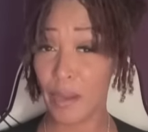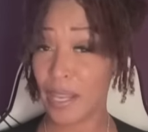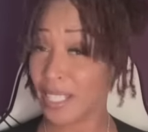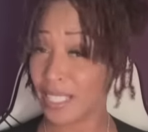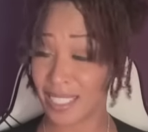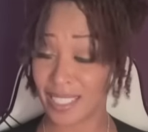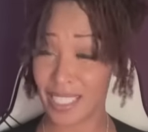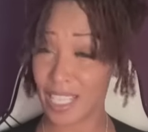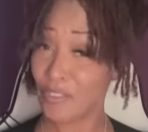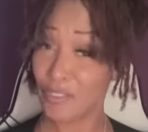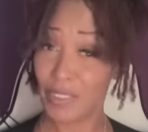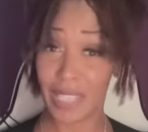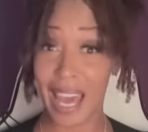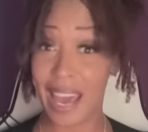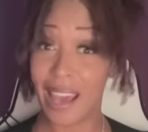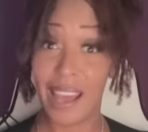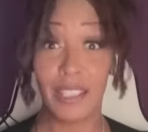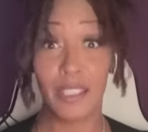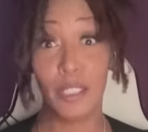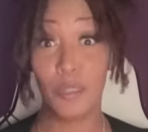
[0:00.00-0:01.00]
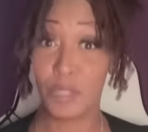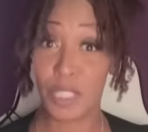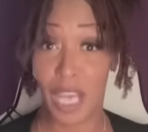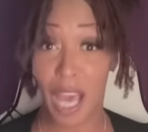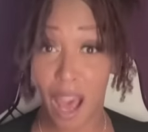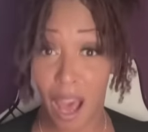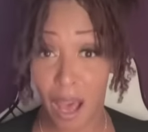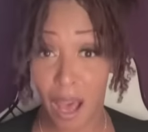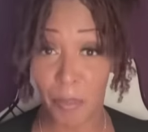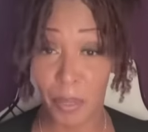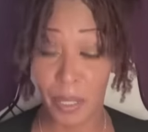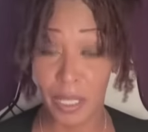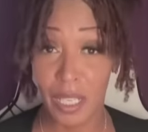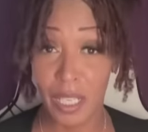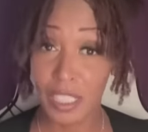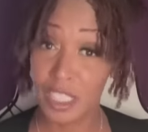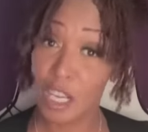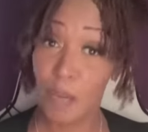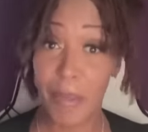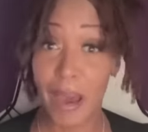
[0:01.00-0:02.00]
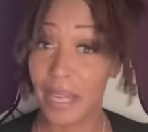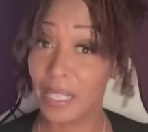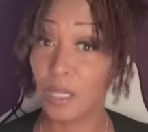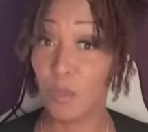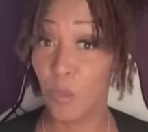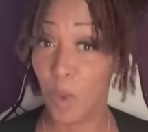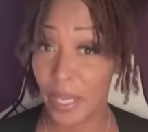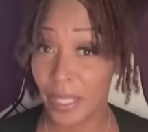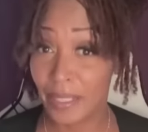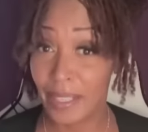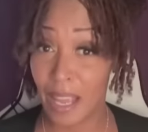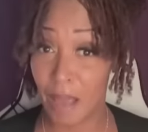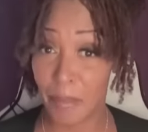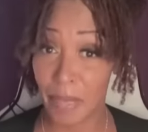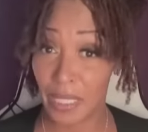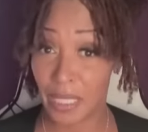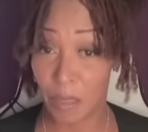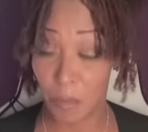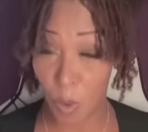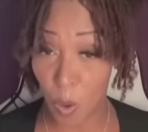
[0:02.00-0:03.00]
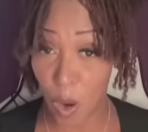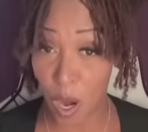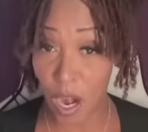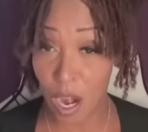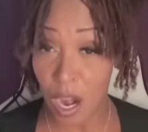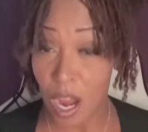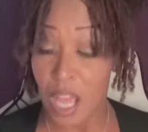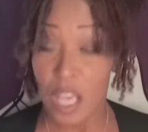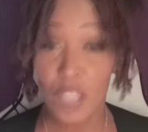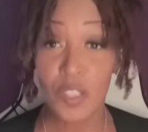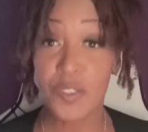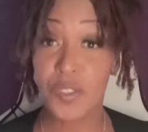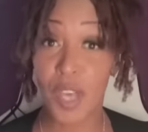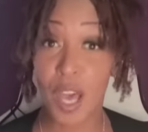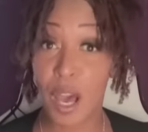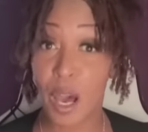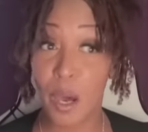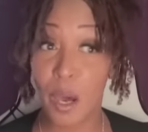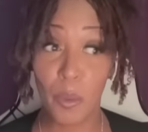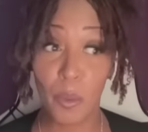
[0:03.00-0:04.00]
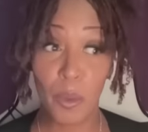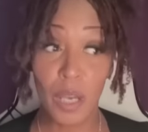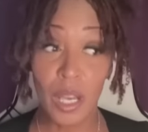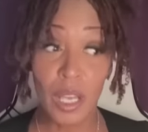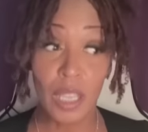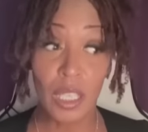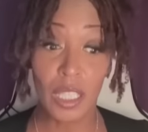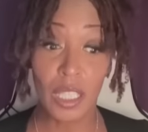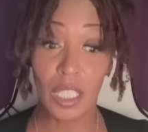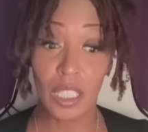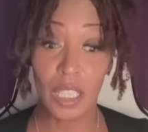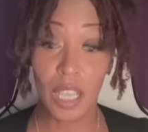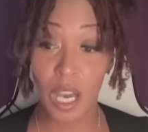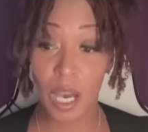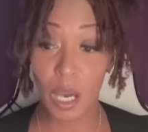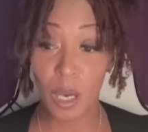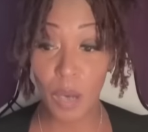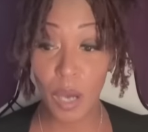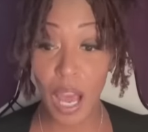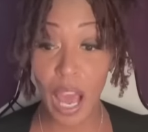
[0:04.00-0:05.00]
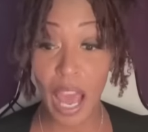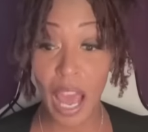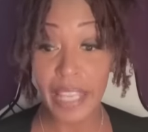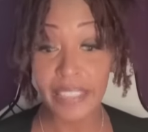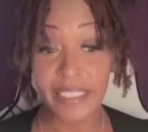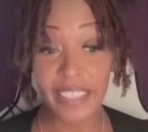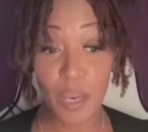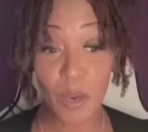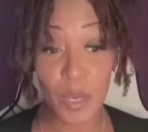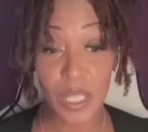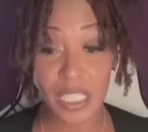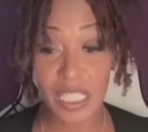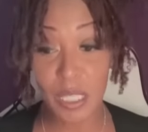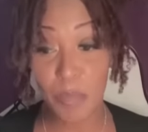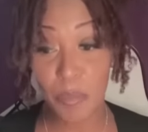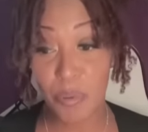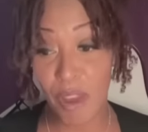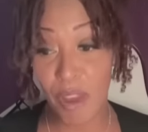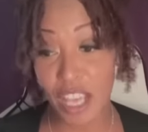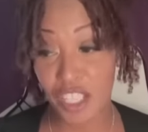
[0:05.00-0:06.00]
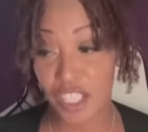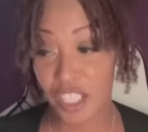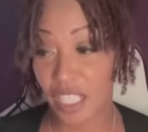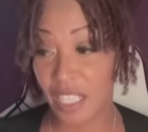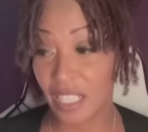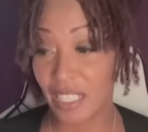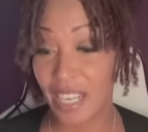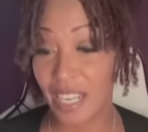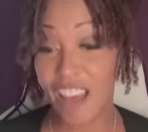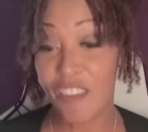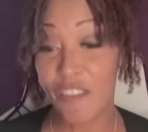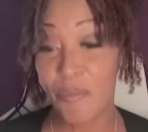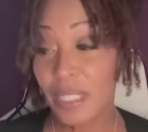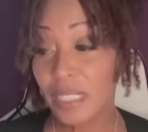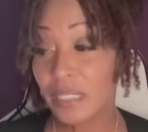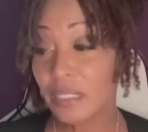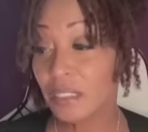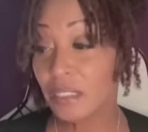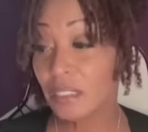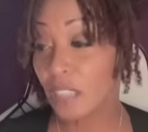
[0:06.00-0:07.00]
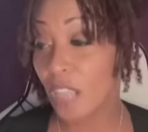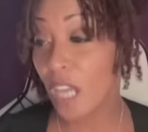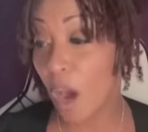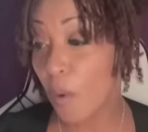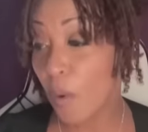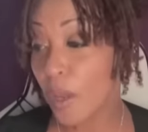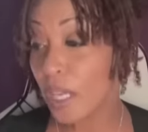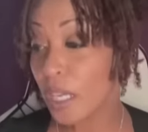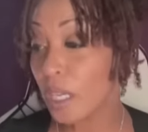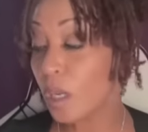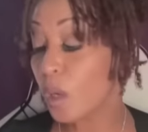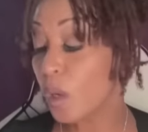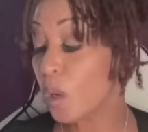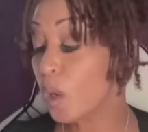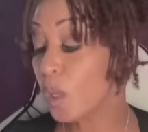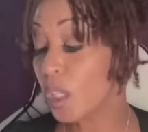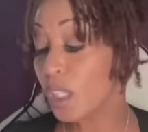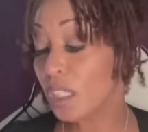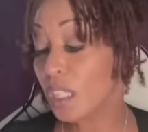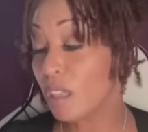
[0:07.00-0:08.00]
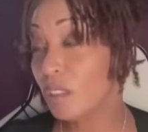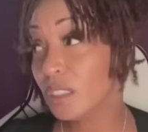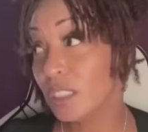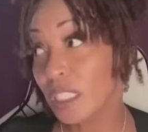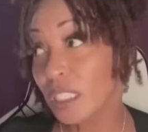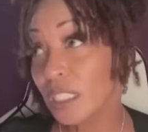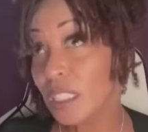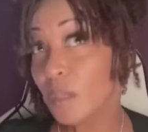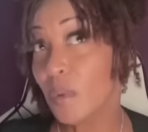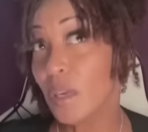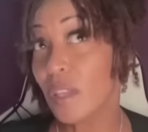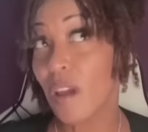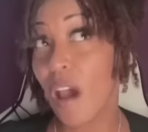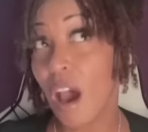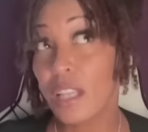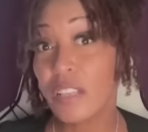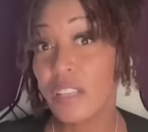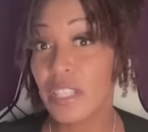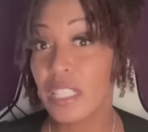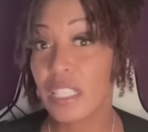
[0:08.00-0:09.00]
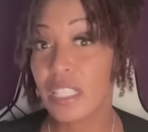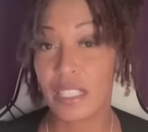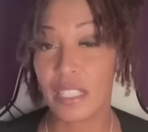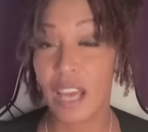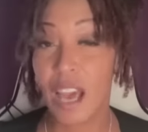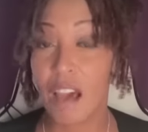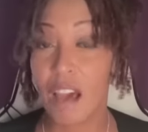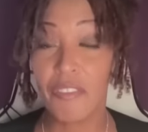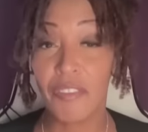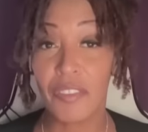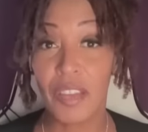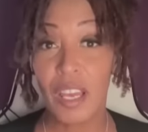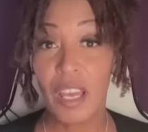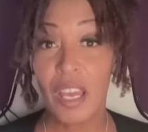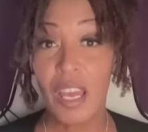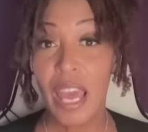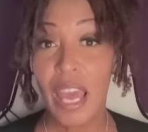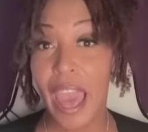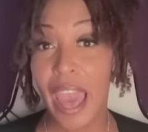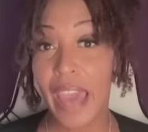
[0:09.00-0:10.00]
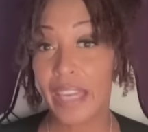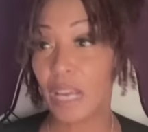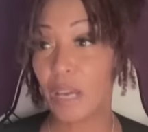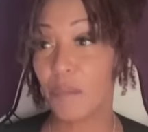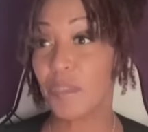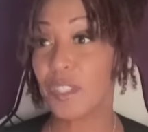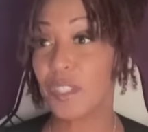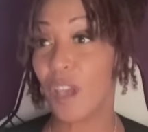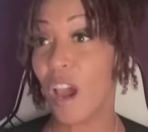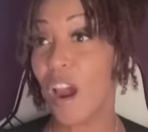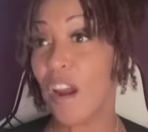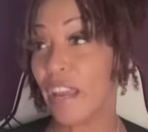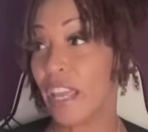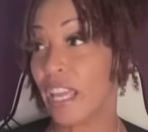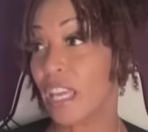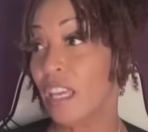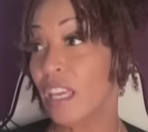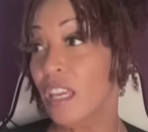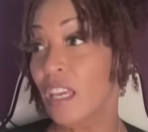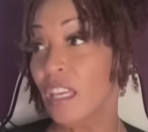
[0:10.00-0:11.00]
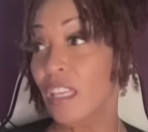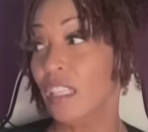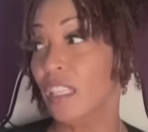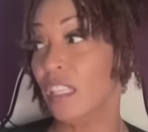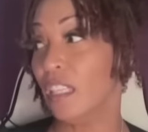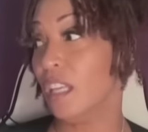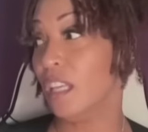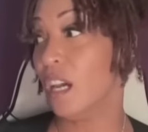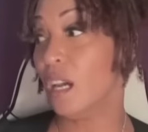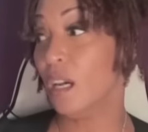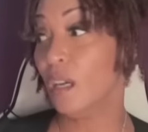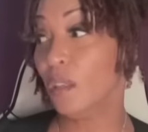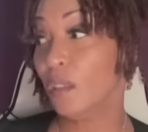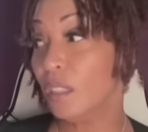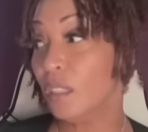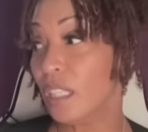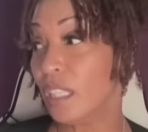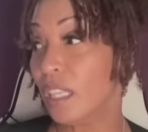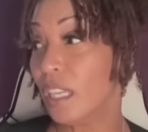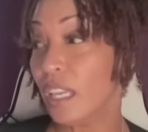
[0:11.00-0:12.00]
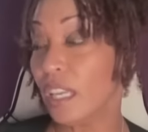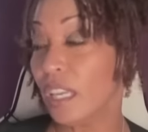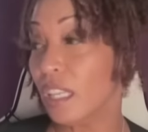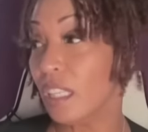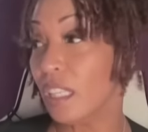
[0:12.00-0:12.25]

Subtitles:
You know, he just never got a new job. Nobody wanted him anymore. So, you know, there was a depression, and I've been going, you know, dealing with all of this stuff. And I'm sorry, you know,